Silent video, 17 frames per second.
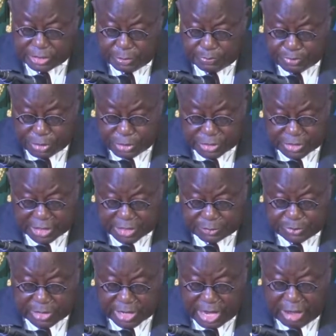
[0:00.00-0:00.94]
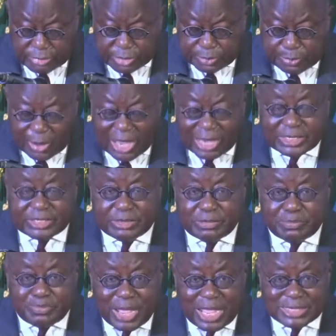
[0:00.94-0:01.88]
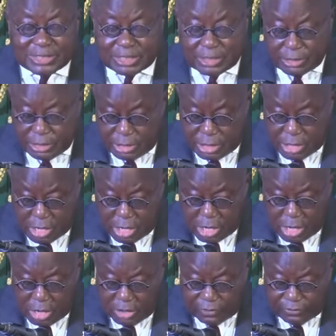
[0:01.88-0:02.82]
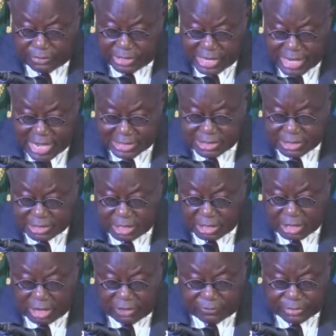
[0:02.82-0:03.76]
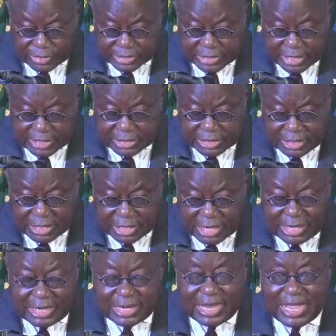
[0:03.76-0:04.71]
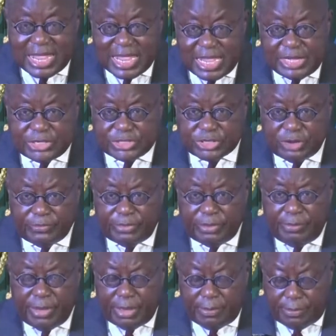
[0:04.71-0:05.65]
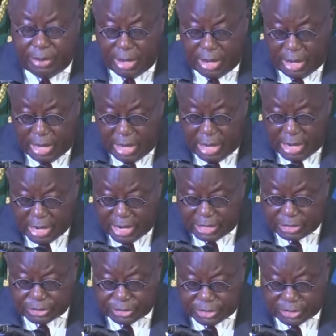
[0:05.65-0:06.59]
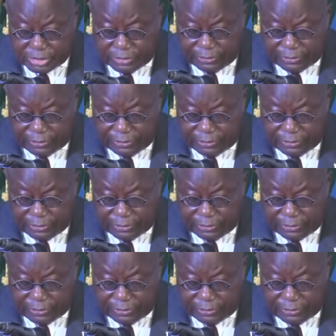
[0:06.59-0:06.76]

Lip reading: process becomes part and parcel of the national conversation in each of the member countries of